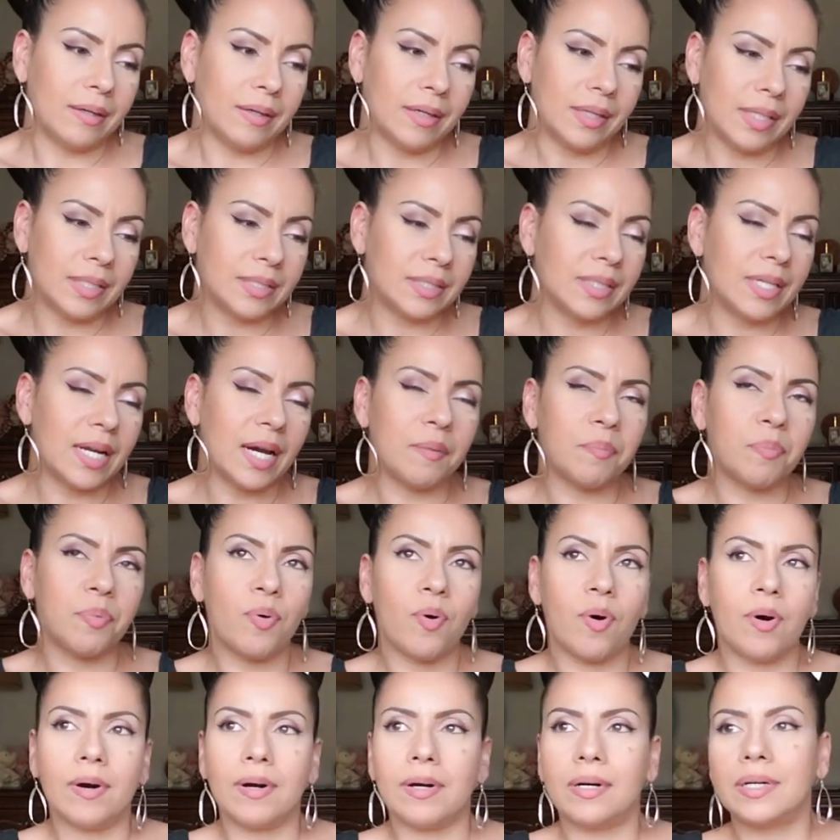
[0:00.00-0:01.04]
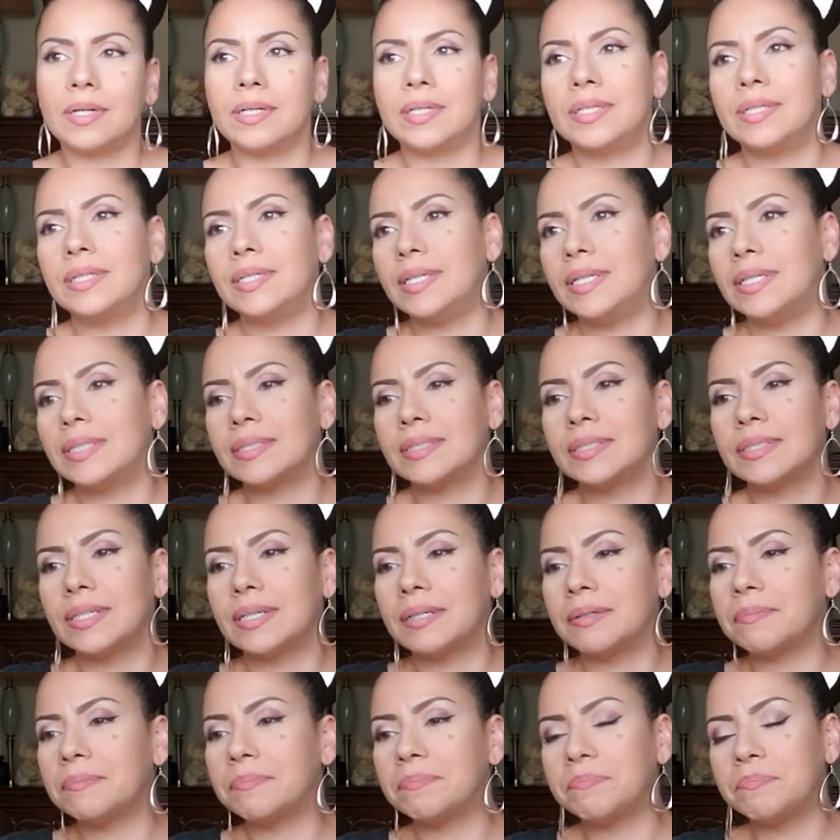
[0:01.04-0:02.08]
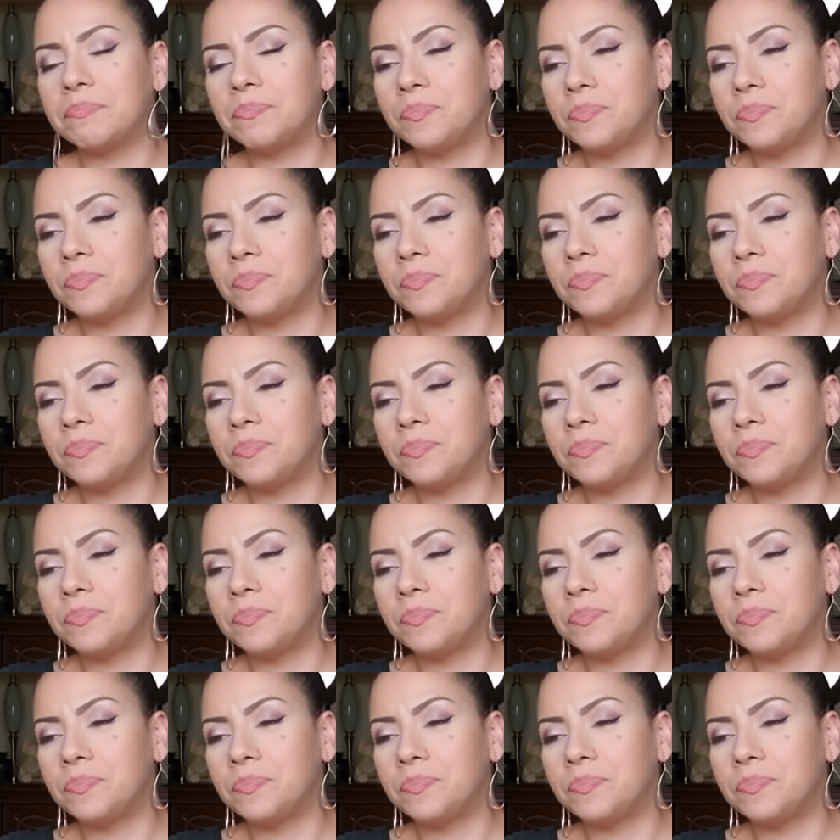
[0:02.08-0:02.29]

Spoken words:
it's not Poir, it's oh